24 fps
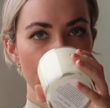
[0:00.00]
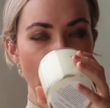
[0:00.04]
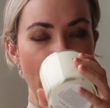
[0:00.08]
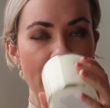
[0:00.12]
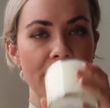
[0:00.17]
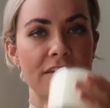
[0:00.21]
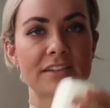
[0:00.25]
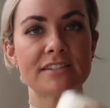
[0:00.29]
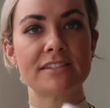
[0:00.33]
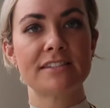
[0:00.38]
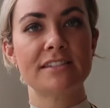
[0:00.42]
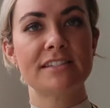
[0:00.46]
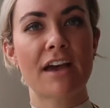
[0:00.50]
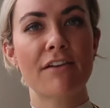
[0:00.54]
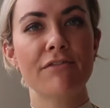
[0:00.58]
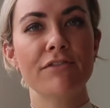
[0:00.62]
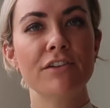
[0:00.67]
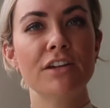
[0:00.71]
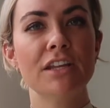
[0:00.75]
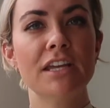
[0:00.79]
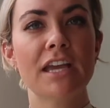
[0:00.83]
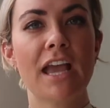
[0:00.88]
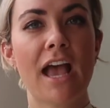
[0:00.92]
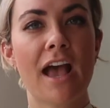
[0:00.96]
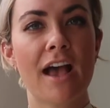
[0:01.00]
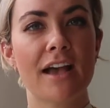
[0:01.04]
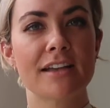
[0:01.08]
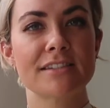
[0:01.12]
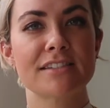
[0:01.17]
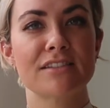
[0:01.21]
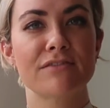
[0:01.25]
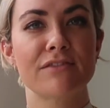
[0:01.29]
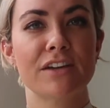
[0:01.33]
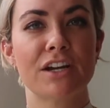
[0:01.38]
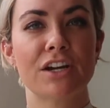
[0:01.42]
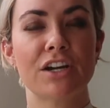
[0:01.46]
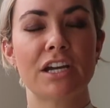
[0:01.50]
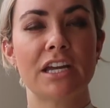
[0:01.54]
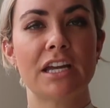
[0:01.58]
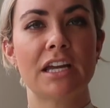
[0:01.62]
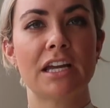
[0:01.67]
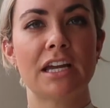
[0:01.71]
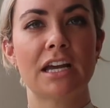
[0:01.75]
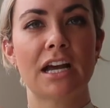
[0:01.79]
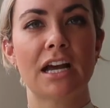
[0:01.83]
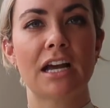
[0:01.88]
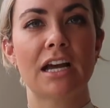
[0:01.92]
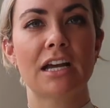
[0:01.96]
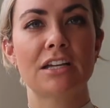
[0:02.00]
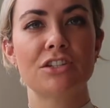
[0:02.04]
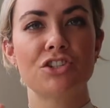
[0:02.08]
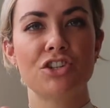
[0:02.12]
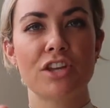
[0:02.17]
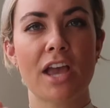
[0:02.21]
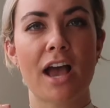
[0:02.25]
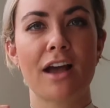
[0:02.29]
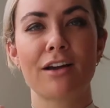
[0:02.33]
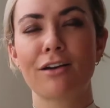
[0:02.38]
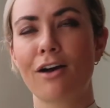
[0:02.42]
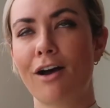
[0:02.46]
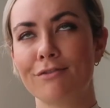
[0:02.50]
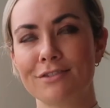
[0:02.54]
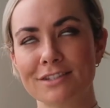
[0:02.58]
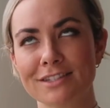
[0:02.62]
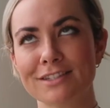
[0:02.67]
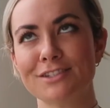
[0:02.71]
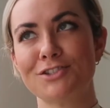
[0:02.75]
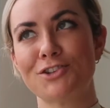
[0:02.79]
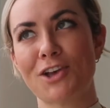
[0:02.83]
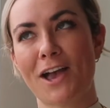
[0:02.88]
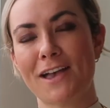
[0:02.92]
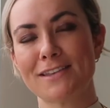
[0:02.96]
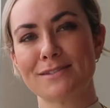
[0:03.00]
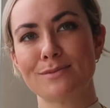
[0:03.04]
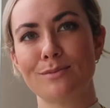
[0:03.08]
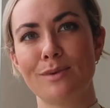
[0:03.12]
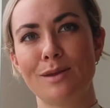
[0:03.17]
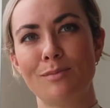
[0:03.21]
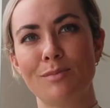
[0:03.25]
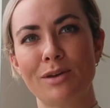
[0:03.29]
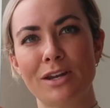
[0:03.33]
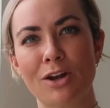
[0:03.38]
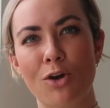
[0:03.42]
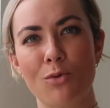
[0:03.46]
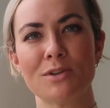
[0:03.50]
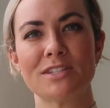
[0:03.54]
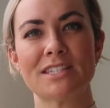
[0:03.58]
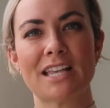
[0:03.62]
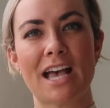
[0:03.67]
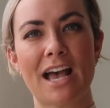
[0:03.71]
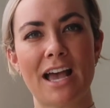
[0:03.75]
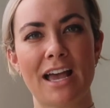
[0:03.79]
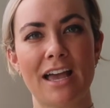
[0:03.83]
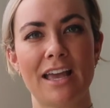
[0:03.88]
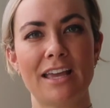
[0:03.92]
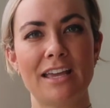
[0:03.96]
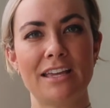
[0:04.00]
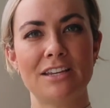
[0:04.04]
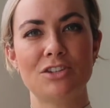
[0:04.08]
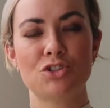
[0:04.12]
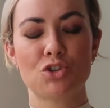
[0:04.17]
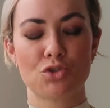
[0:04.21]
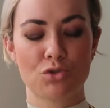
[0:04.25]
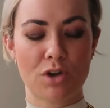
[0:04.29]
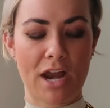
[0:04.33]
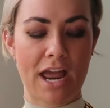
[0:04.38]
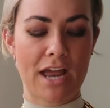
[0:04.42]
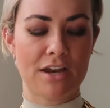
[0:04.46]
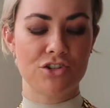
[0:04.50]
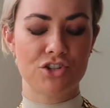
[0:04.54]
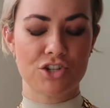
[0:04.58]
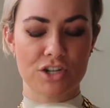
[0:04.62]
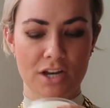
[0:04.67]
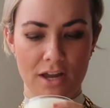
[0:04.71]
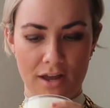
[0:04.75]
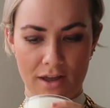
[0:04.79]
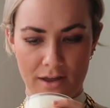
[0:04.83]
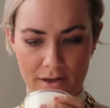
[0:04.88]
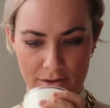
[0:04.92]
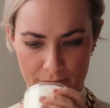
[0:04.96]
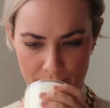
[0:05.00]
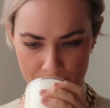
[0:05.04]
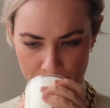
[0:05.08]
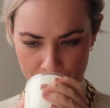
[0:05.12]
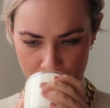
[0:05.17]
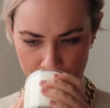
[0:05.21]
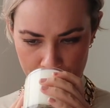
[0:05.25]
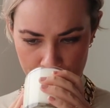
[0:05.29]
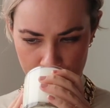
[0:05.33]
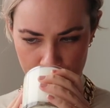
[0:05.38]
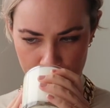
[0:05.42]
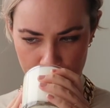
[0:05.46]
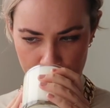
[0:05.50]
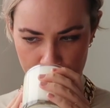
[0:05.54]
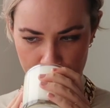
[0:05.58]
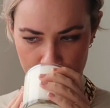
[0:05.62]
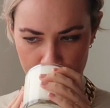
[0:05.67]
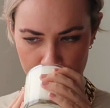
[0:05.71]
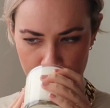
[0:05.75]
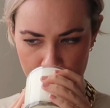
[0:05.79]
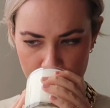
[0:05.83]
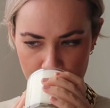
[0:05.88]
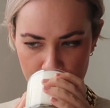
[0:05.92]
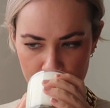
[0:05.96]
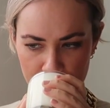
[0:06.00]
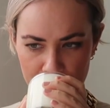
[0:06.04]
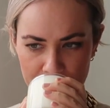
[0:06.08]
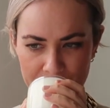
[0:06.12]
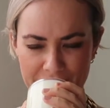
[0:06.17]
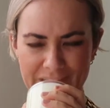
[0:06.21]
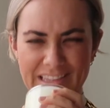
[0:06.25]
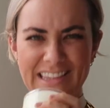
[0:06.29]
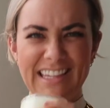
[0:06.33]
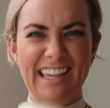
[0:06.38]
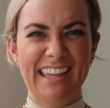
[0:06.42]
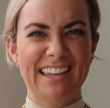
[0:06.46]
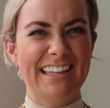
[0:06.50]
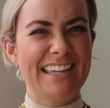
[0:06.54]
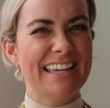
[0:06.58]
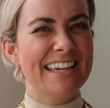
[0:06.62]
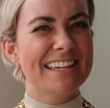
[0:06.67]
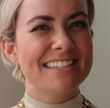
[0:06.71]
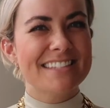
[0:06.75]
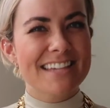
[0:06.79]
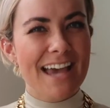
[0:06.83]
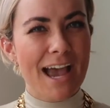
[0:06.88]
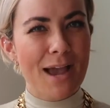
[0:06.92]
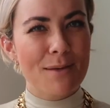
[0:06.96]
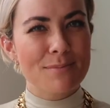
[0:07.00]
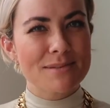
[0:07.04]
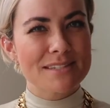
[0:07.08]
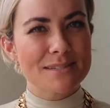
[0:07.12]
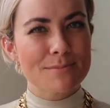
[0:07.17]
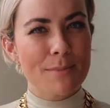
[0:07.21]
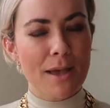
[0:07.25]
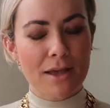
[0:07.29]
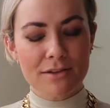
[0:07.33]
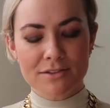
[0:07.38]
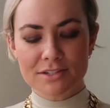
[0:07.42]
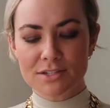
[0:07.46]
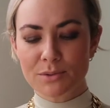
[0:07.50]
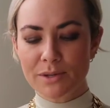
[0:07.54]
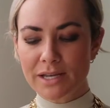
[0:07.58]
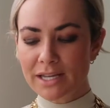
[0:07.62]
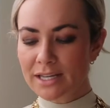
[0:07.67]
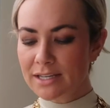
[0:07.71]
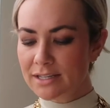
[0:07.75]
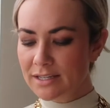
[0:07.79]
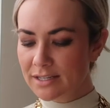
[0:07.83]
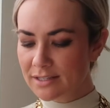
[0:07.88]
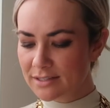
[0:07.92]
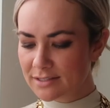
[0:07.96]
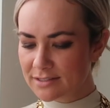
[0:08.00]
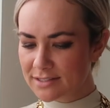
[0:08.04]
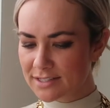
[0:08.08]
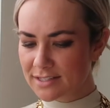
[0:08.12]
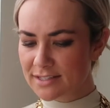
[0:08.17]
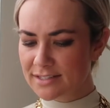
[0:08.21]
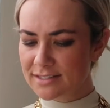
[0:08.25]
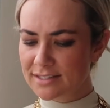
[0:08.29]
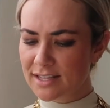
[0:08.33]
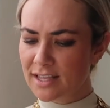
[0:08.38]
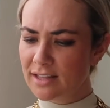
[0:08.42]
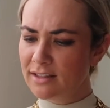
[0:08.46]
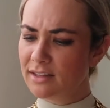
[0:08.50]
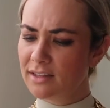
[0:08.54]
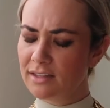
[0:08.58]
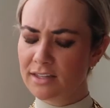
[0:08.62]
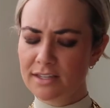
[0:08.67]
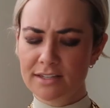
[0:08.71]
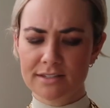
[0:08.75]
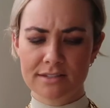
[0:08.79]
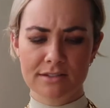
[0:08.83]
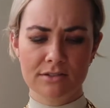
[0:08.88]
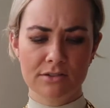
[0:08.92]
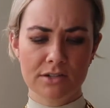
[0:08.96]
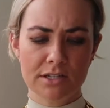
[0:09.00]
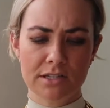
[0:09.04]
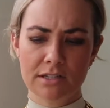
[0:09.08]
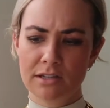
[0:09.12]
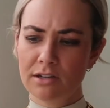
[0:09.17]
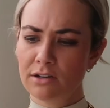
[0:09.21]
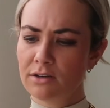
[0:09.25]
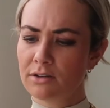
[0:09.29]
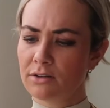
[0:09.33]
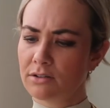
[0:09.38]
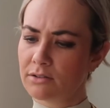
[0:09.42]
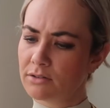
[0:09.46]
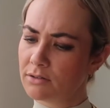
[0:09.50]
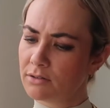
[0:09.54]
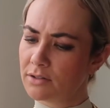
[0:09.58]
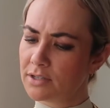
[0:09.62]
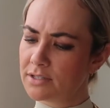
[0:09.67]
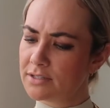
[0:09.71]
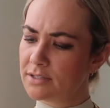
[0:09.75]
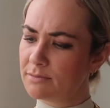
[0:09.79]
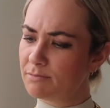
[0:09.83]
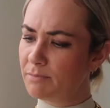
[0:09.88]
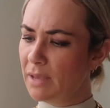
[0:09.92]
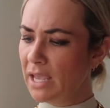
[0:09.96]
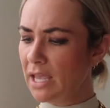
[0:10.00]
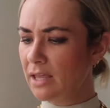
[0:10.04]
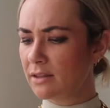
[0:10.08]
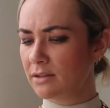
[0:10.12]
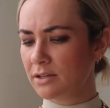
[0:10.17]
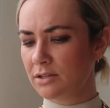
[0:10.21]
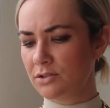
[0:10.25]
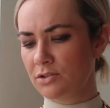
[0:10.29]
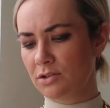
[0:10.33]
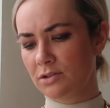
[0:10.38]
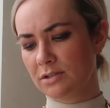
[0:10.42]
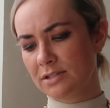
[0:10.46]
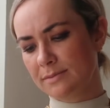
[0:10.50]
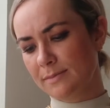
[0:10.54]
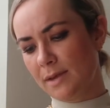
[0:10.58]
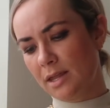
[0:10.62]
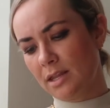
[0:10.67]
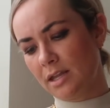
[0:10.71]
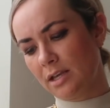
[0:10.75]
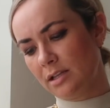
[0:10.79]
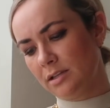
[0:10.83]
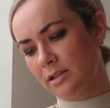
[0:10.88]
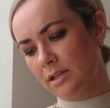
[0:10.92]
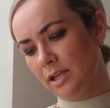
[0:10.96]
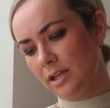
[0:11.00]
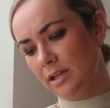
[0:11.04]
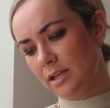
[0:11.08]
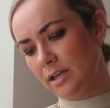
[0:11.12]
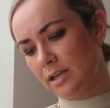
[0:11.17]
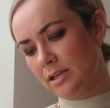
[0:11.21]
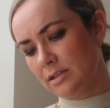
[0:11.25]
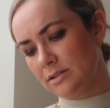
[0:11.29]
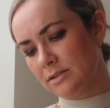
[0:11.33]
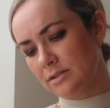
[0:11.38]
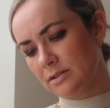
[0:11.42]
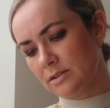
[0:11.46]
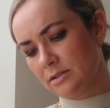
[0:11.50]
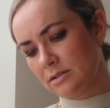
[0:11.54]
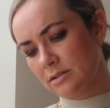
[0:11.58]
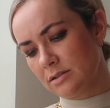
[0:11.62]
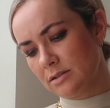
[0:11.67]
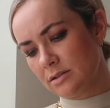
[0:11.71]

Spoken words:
This definitely has a very, yeah, obviously jasmine, but almost hydrangea lily type smell to it. Did it say lilies are in there? Because man, they sure smell like lilies.